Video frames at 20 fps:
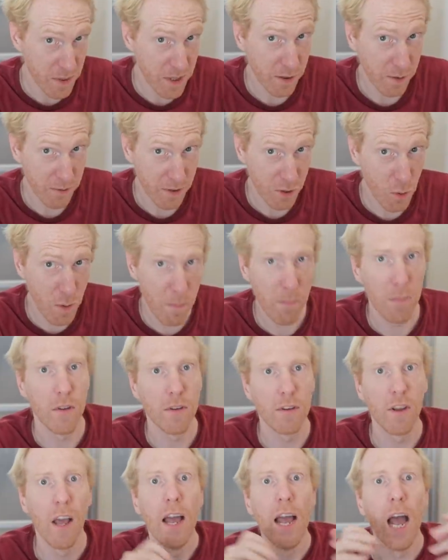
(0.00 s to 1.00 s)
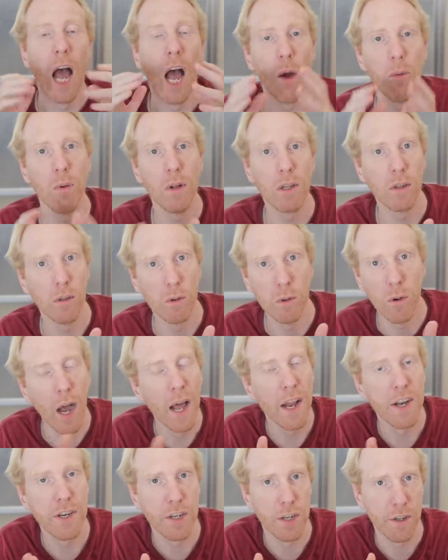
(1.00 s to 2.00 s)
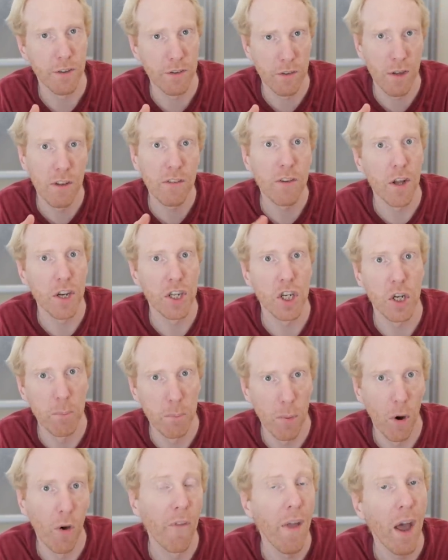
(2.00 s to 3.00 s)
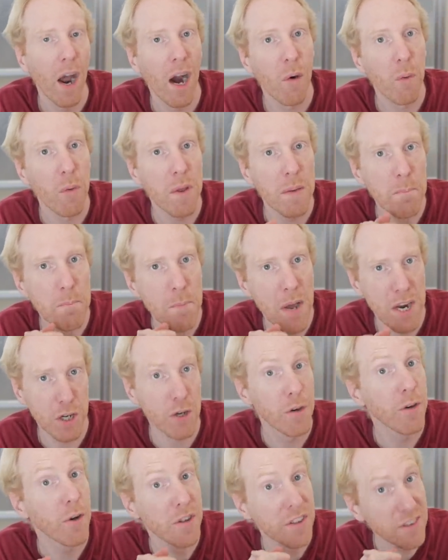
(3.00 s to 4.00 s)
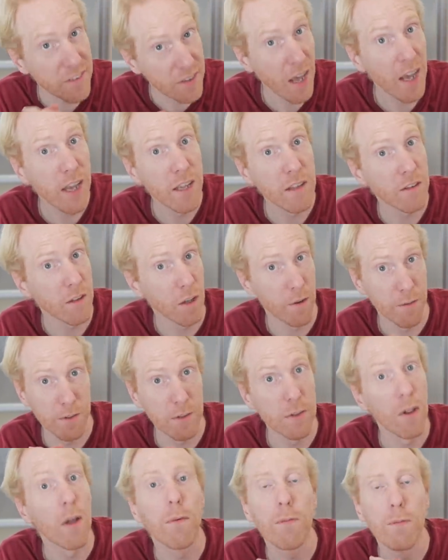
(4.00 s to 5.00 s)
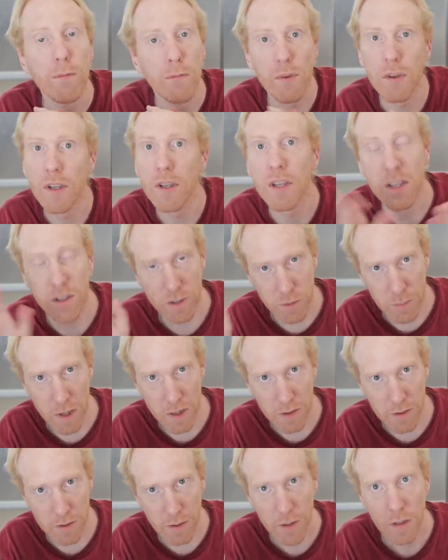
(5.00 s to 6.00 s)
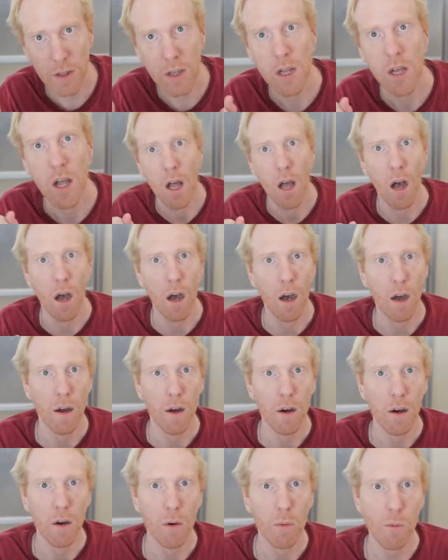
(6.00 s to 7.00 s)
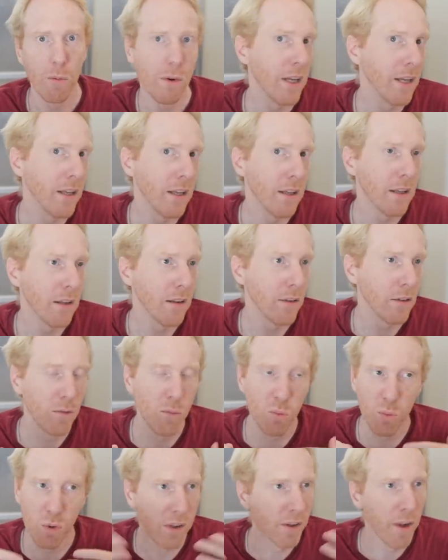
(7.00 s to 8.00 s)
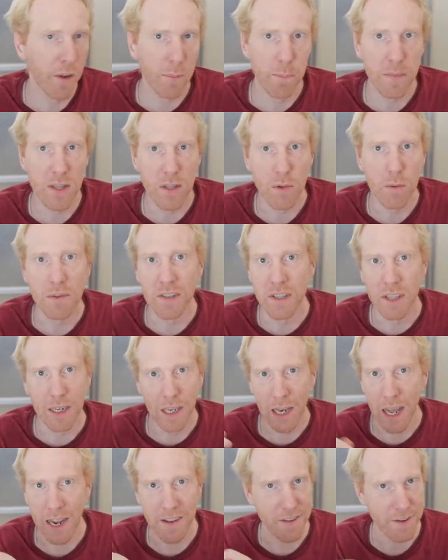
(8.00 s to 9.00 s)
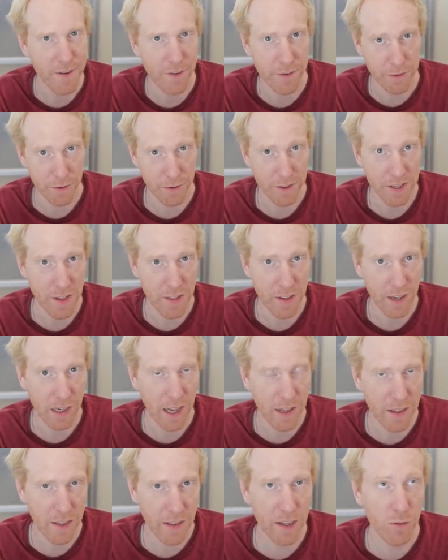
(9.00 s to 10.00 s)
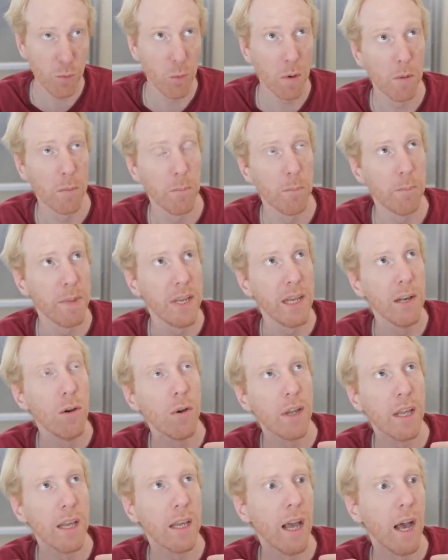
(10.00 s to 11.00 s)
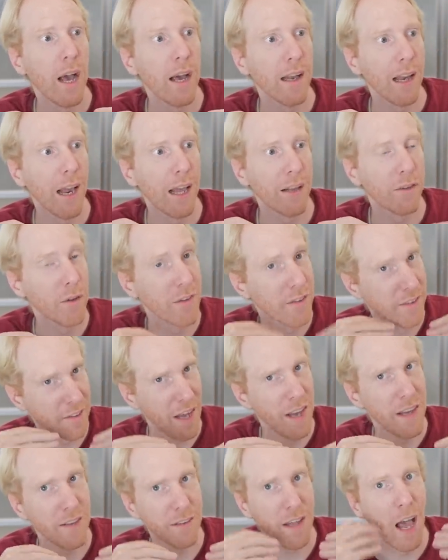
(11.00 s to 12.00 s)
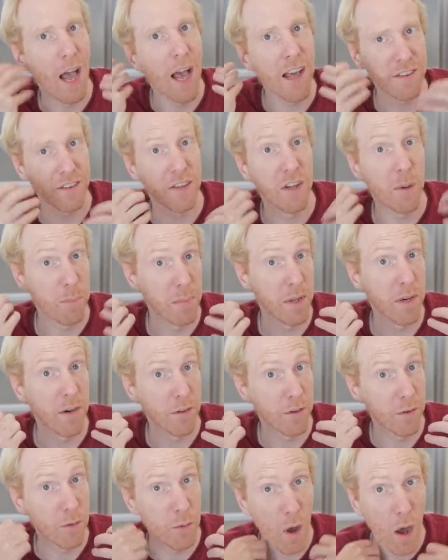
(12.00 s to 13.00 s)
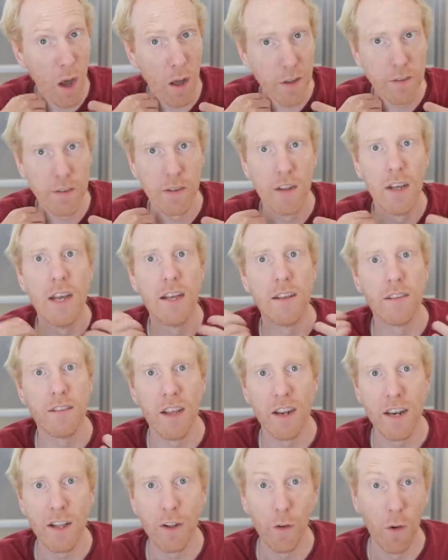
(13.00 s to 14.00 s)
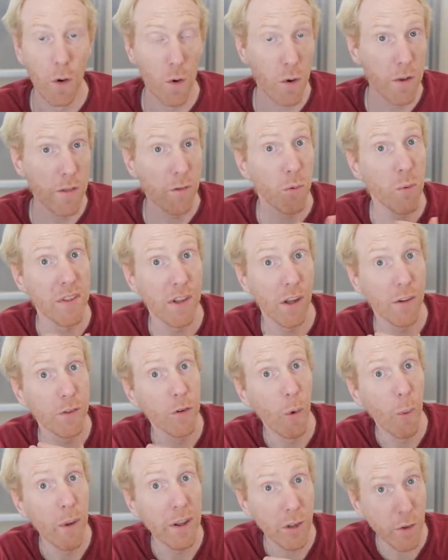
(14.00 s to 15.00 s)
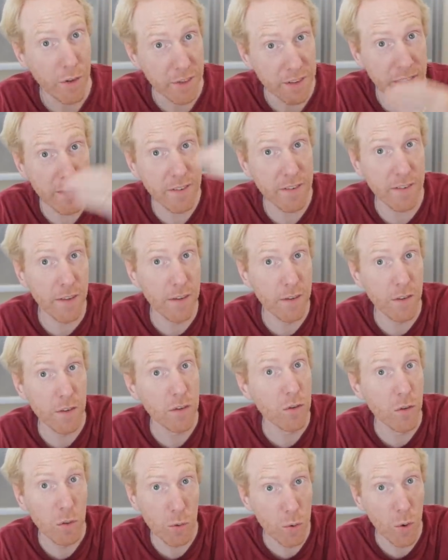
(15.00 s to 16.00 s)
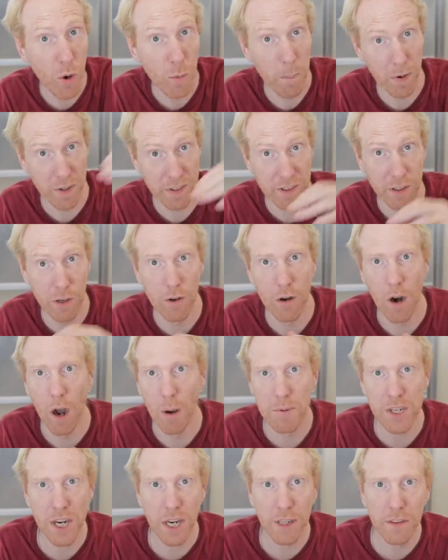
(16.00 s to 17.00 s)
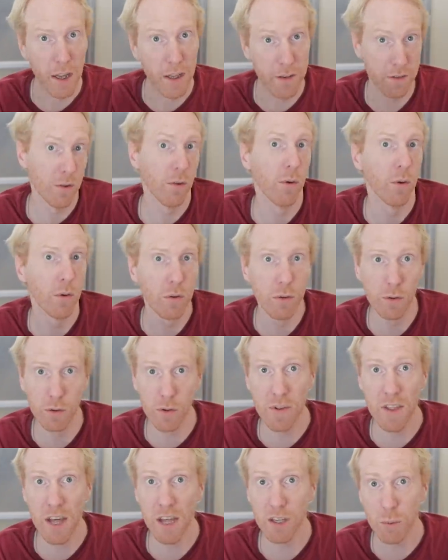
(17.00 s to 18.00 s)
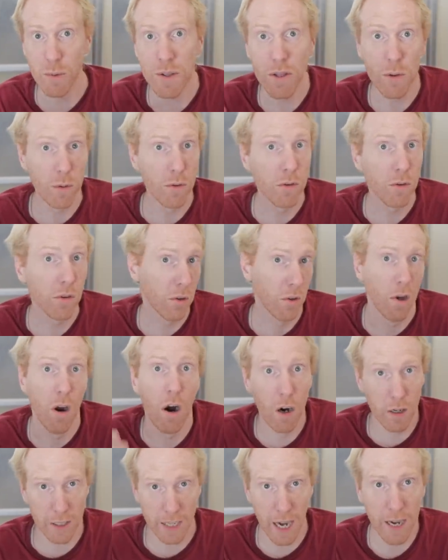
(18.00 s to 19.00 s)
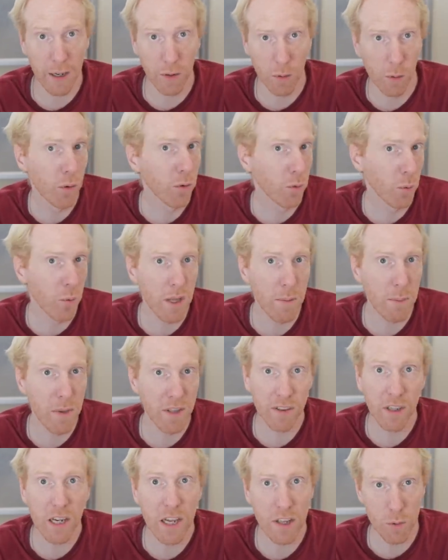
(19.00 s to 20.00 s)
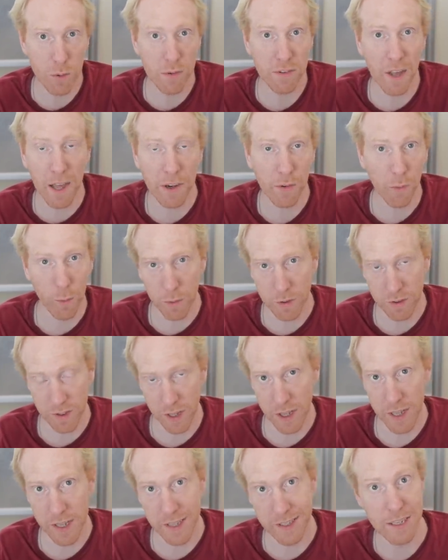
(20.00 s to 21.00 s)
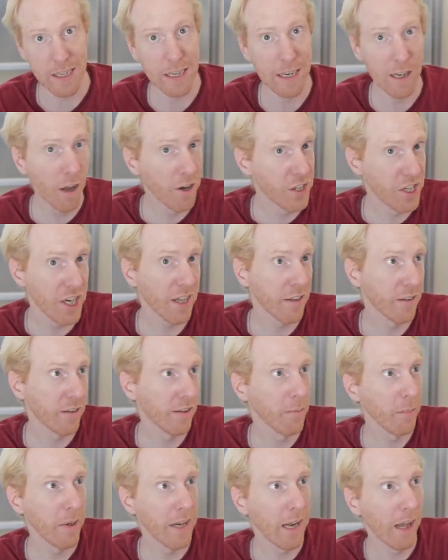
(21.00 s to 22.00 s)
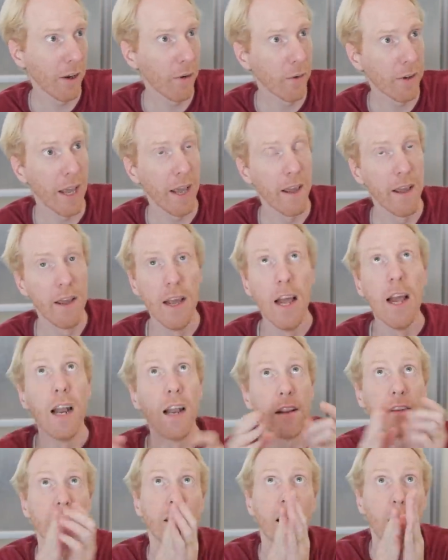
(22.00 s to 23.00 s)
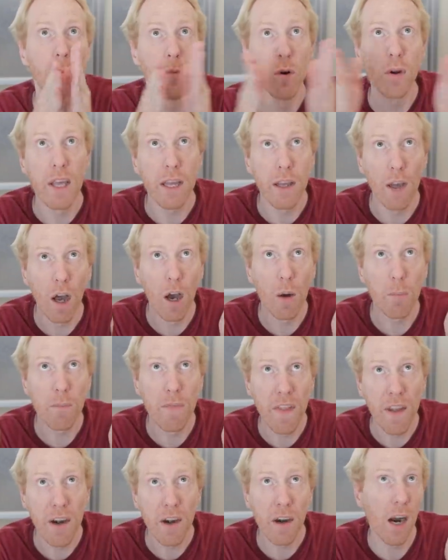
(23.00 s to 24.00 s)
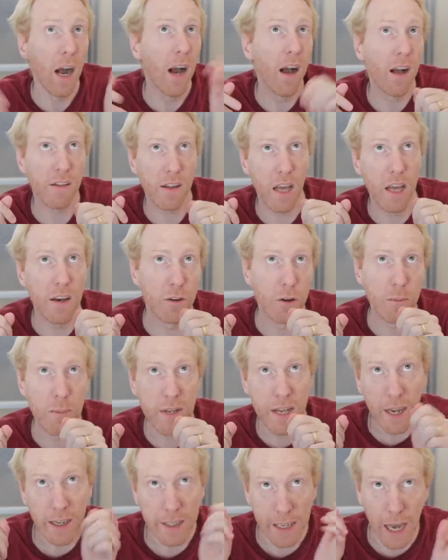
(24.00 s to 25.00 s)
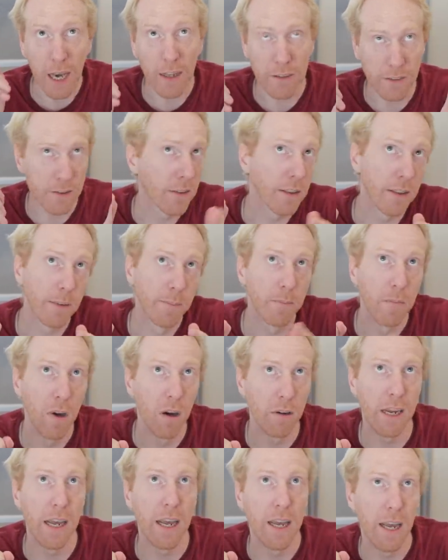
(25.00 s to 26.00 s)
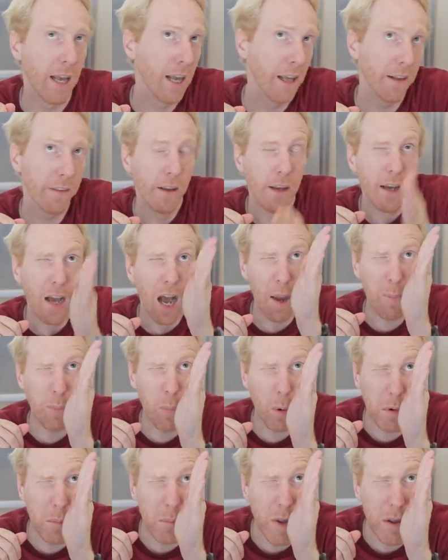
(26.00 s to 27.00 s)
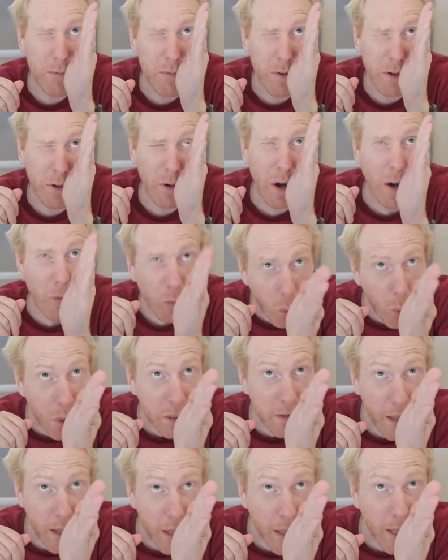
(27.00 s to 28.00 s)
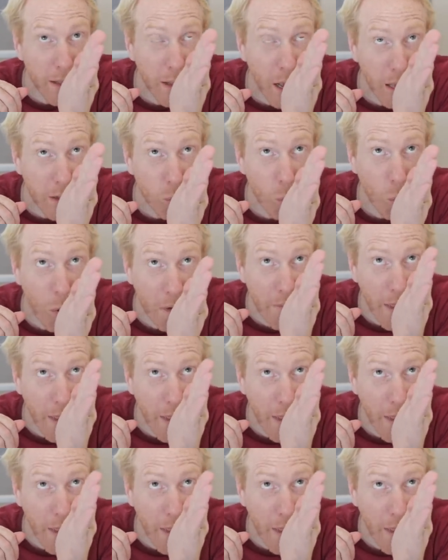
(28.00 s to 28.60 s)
piece of equipment, I will go and just touch upon how we measure the size of stuff in space. We will not be using light years or anything like that. We'll be looking at like the size as it appears to us standing on Earth without knowing the distance to a particular object. And so to do that, we use arc angles. We basically use angles. And the logic is simply like, okay, let's say I'm looking up there at Andromeda Galaxy. Okay, and I point my finger at one edge